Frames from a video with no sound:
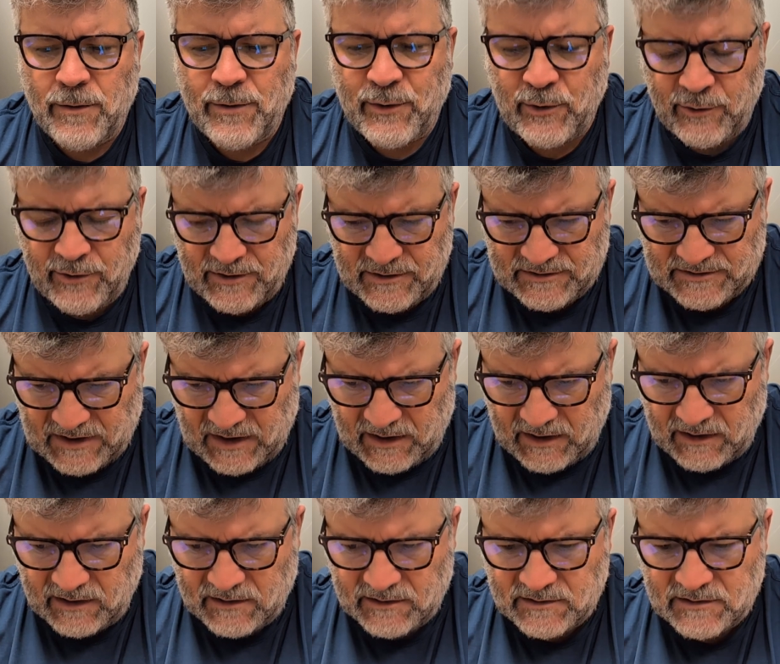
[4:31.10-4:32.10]
30
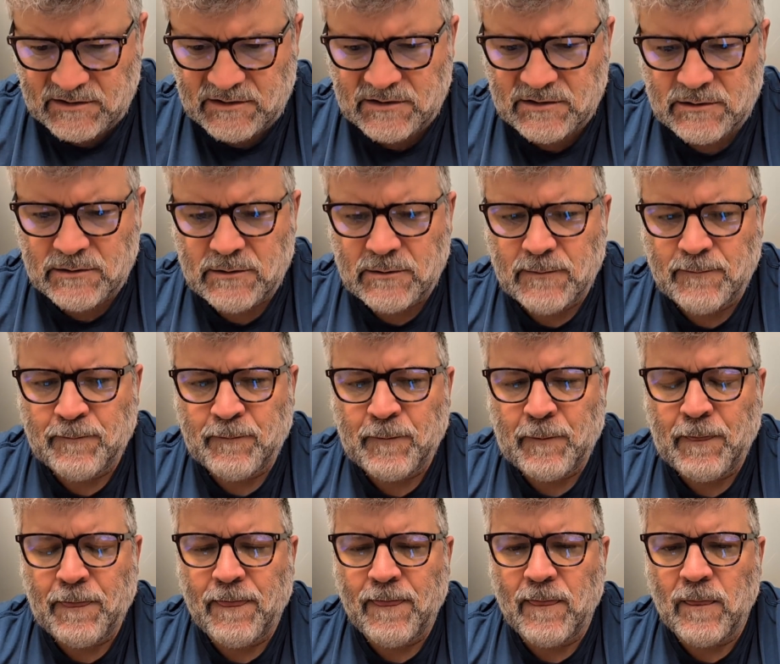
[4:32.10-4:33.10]
seconds
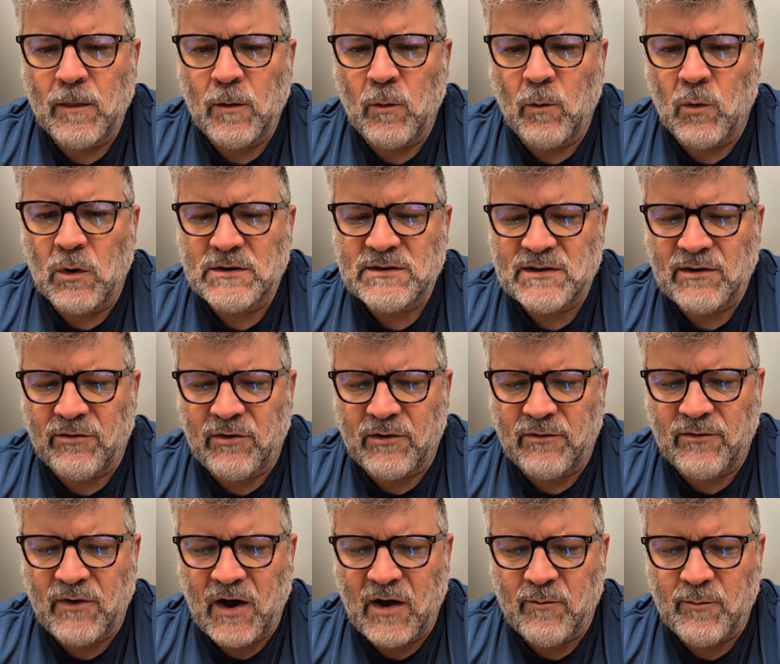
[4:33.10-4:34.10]
once every
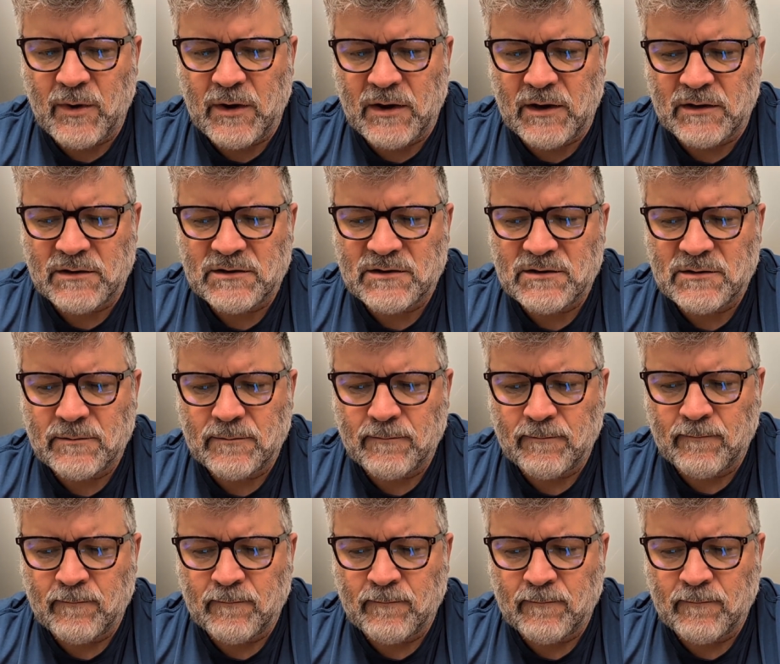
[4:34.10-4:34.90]
5 minutes.